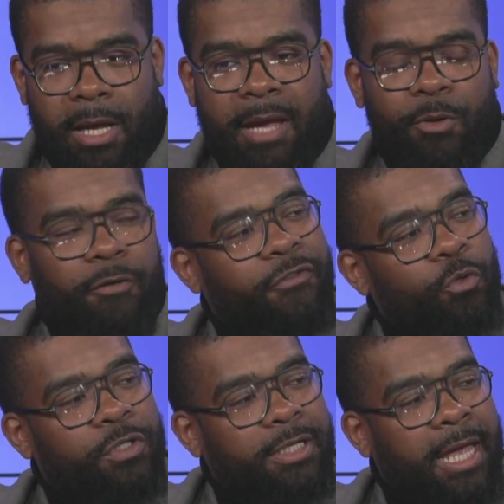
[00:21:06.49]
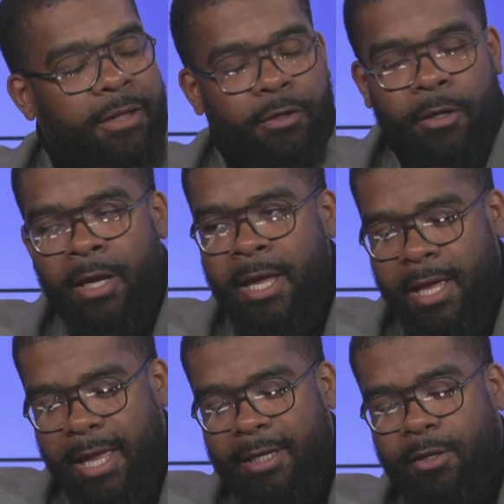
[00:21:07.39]
able to fuse together
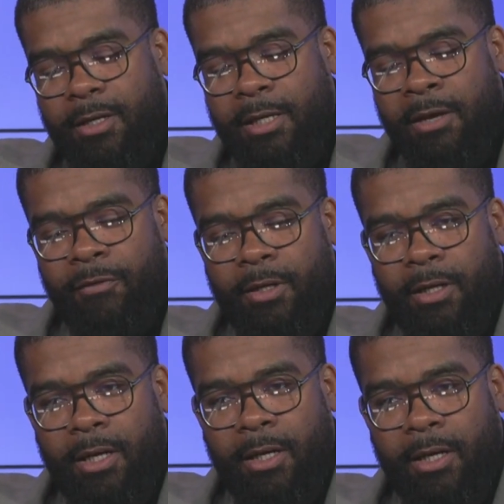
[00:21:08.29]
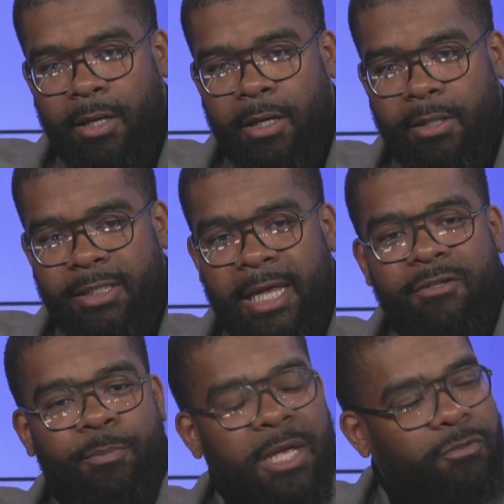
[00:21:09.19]
and give a, a, a safe
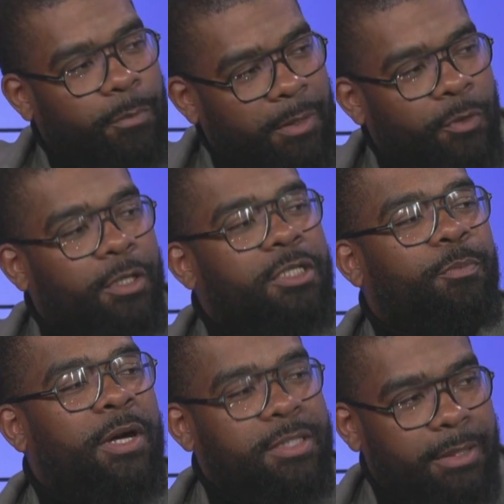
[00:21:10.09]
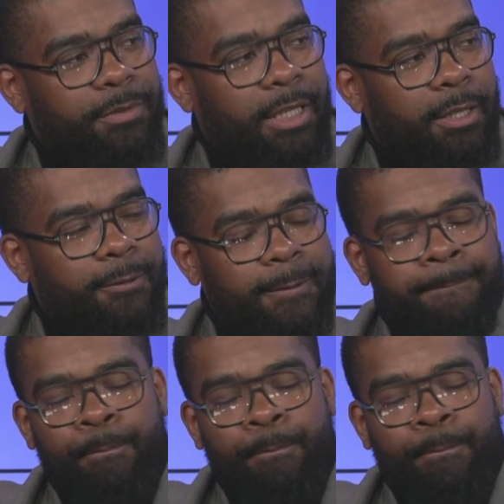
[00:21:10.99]
space for people to express themselves.